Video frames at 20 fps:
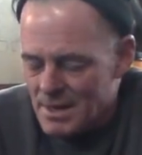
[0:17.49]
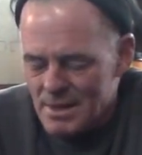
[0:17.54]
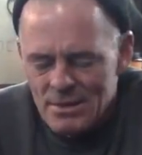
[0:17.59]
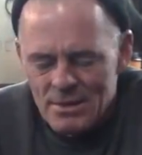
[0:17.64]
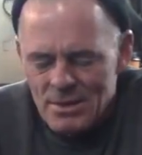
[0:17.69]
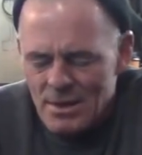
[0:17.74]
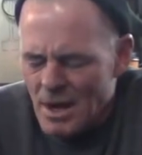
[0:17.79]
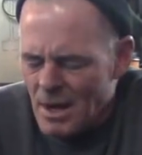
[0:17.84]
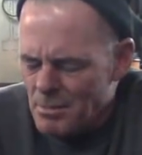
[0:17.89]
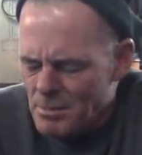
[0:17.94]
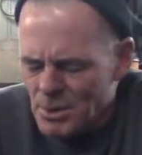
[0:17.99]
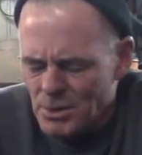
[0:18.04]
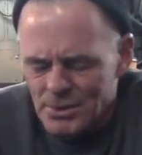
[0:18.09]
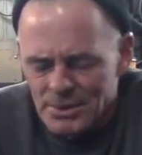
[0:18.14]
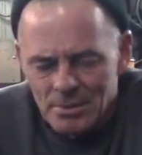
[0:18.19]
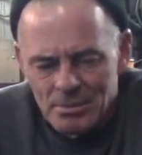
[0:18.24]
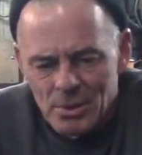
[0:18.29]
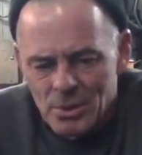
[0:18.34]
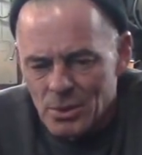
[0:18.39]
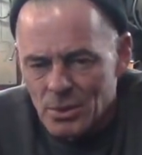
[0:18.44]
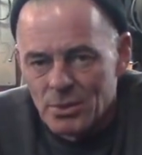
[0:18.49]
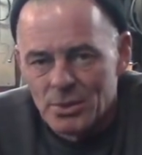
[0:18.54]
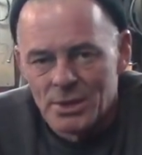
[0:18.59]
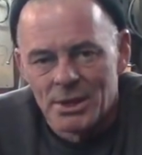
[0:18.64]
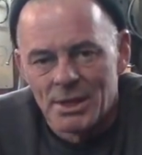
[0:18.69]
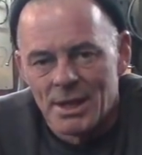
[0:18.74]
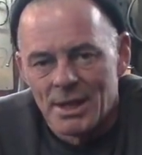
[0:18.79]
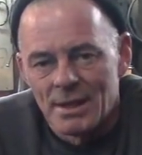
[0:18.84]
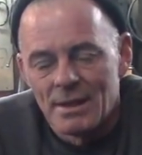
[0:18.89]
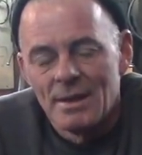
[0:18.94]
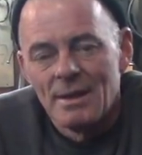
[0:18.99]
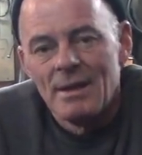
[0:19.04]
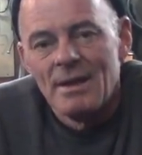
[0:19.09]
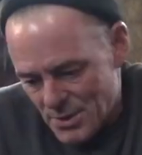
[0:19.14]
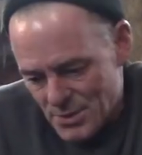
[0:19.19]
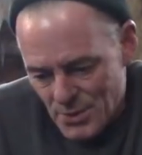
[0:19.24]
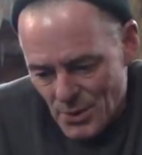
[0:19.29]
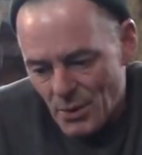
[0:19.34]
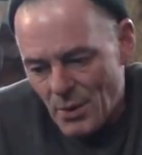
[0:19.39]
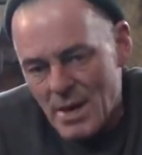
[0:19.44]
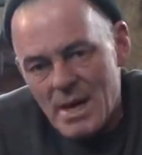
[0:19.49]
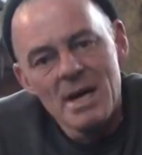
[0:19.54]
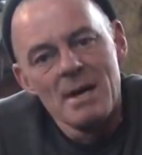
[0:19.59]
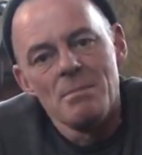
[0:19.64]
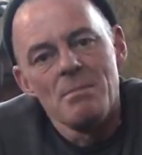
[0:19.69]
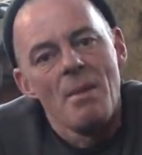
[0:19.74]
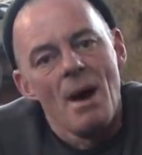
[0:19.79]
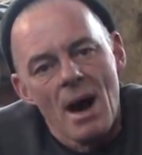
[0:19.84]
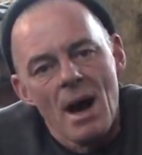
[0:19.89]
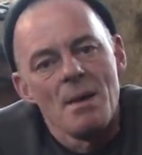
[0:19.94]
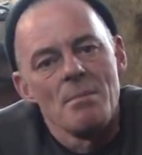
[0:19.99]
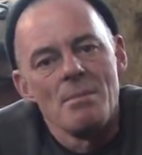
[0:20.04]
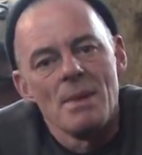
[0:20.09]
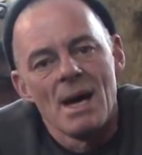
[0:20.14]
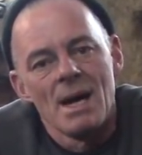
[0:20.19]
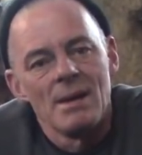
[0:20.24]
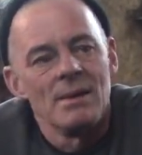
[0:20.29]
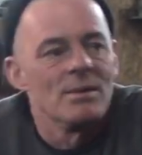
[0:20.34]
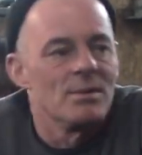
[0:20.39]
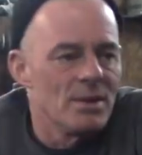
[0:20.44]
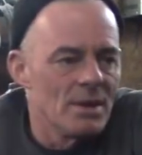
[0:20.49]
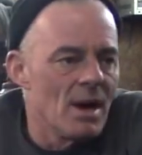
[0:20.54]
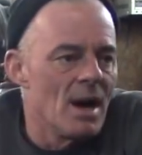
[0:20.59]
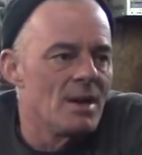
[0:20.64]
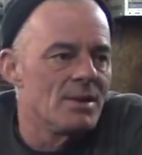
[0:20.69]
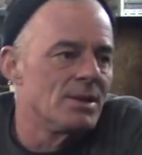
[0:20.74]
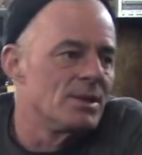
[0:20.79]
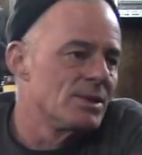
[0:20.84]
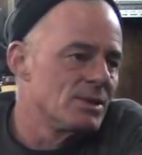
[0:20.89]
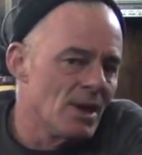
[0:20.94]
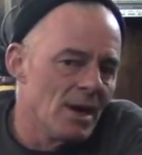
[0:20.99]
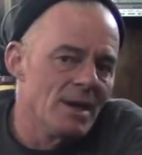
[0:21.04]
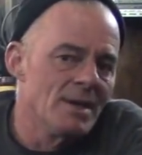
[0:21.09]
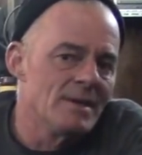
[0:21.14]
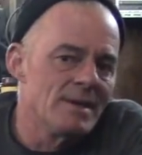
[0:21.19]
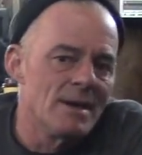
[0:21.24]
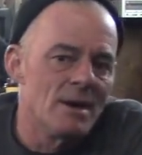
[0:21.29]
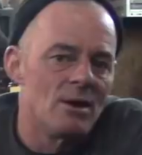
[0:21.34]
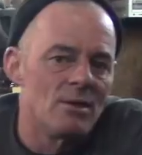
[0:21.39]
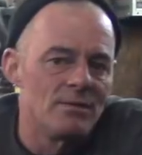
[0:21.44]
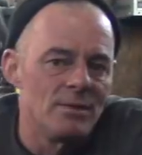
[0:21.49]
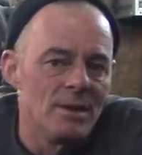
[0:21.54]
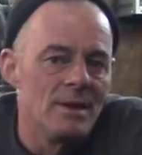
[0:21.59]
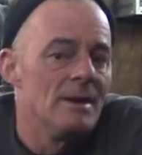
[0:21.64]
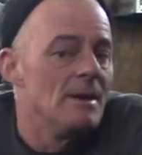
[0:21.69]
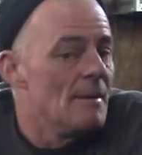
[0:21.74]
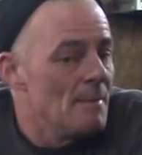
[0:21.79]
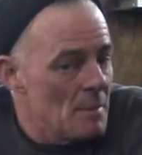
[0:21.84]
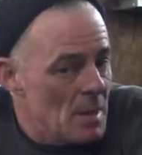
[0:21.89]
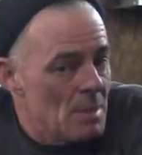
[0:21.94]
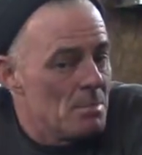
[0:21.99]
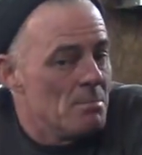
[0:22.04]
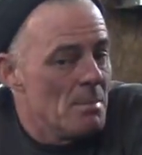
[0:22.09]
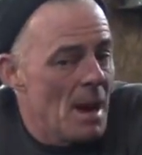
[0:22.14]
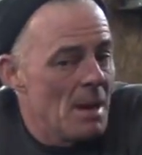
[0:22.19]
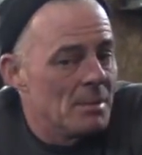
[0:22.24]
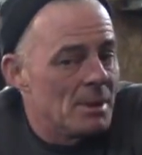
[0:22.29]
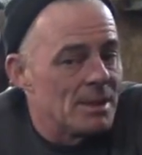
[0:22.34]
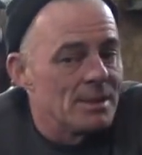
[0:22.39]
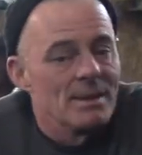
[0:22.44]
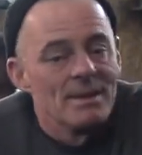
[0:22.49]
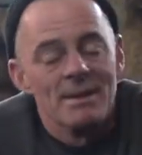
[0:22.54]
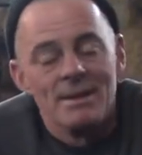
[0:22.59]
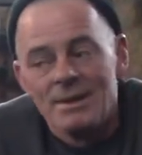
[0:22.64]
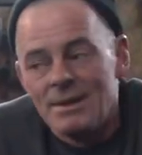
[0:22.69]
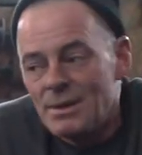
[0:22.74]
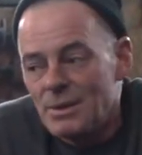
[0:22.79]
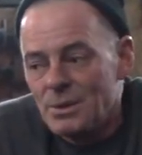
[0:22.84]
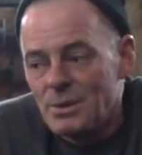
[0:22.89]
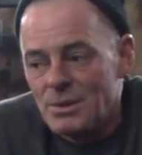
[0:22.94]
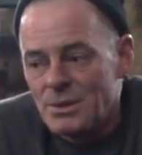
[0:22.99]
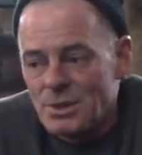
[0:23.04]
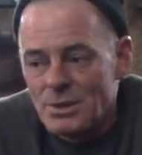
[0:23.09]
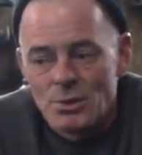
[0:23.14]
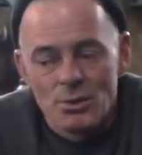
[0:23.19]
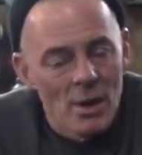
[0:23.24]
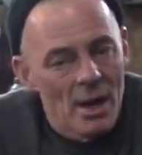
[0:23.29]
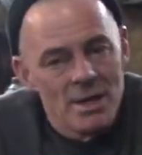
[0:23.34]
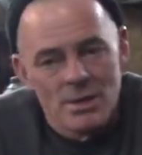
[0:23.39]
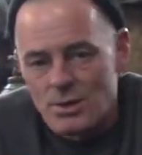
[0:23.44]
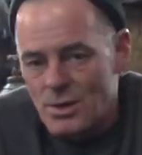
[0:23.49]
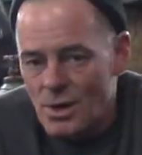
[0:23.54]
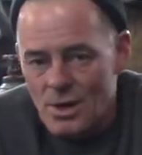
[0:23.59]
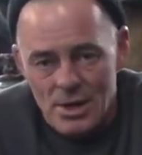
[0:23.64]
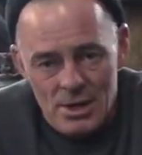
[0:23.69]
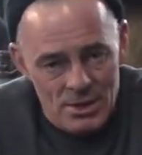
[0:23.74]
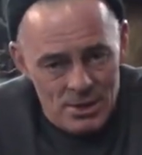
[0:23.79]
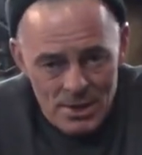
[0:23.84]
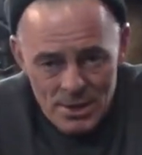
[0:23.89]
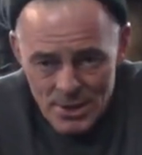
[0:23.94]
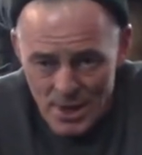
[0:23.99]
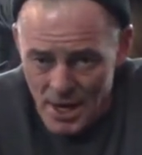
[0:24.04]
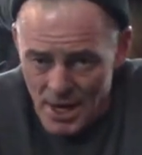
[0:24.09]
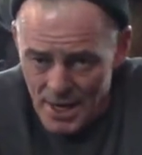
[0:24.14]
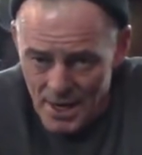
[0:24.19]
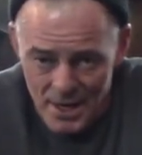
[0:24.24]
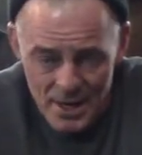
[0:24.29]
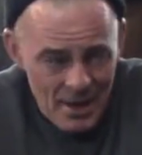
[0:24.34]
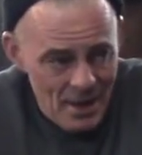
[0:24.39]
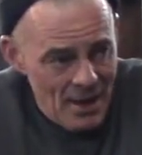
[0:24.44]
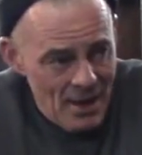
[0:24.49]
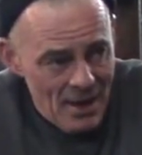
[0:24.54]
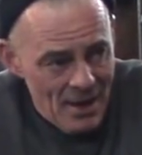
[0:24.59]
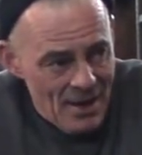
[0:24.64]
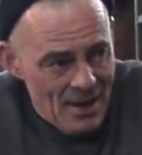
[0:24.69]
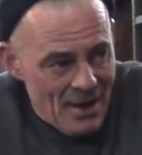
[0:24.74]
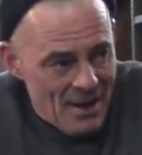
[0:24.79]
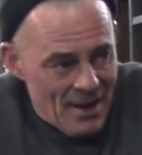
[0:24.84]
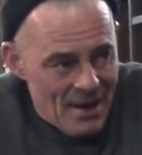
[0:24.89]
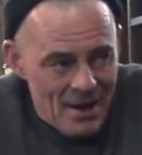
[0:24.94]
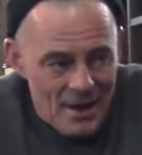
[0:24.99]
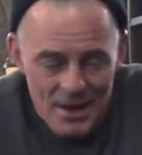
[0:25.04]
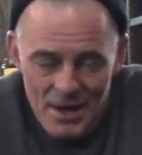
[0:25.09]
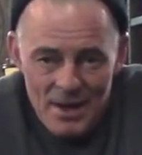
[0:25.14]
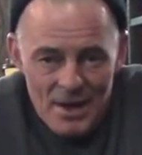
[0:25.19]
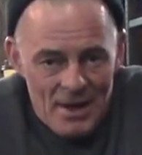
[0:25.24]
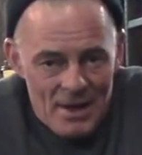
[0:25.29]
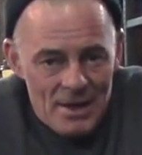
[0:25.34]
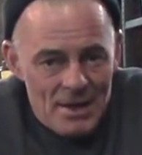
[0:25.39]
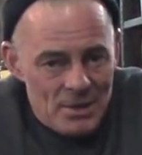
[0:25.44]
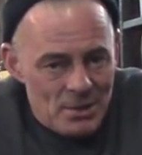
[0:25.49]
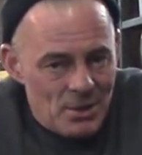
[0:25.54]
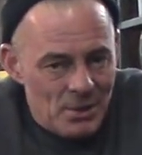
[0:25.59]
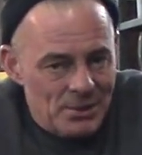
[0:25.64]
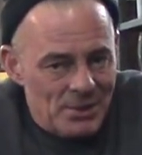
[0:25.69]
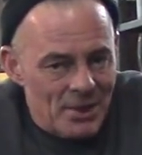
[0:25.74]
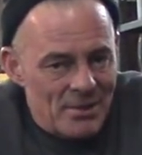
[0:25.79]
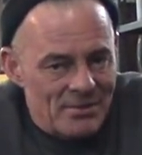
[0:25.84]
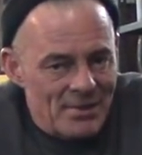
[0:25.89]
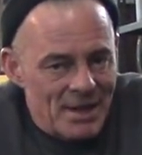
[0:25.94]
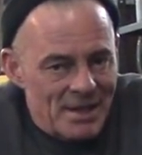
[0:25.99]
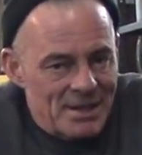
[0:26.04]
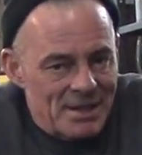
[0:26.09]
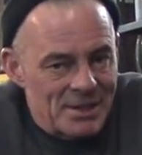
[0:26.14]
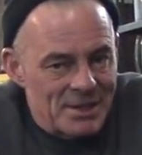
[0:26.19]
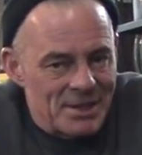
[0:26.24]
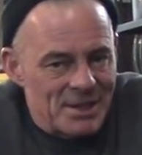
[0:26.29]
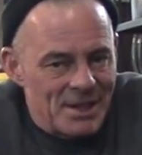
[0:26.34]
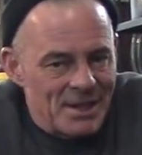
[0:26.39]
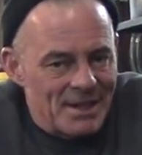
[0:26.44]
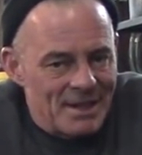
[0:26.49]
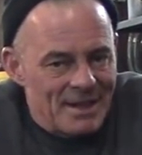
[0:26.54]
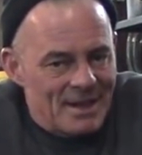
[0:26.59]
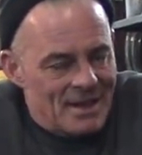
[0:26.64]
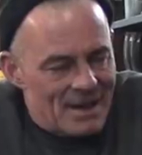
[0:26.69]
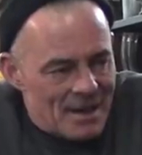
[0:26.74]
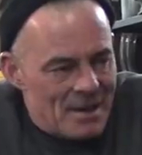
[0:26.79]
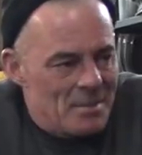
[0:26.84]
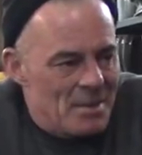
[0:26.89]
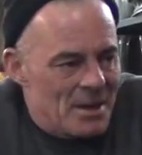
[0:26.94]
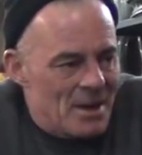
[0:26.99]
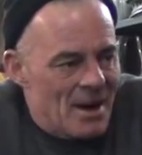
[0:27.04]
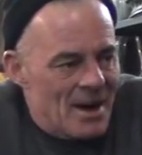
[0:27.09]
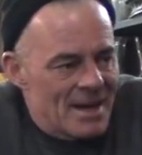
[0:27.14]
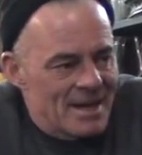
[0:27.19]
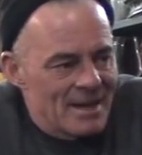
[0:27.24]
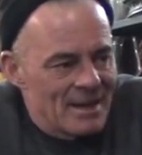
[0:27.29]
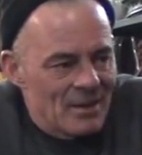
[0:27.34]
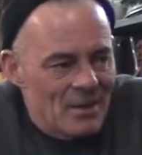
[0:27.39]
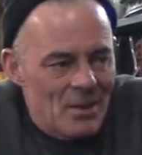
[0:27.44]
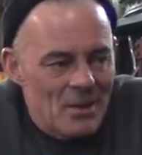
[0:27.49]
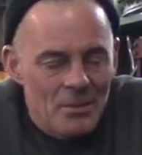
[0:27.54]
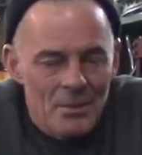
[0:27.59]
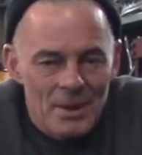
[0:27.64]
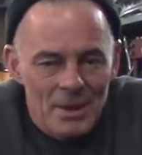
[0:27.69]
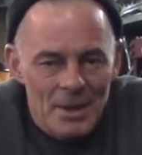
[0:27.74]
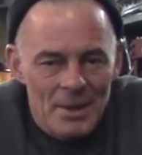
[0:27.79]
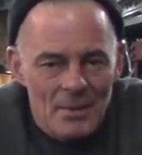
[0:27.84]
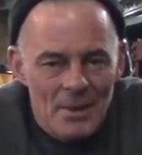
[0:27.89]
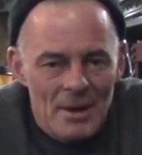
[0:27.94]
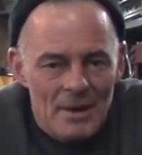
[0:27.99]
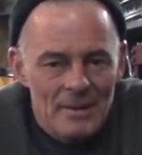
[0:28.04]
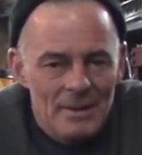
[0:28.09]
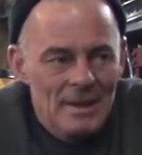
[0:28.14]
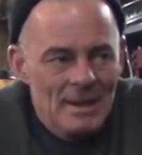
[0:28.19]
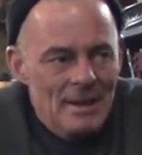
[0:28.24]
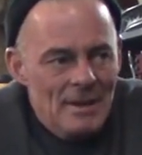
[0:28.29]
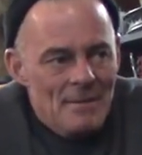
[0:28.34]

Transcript: This guy builds some cool shit. Through him, I met the guy that designed the Alpha, MEHMET, who's this great Turkish designer. He's also funny as shit, and him and I get along really well.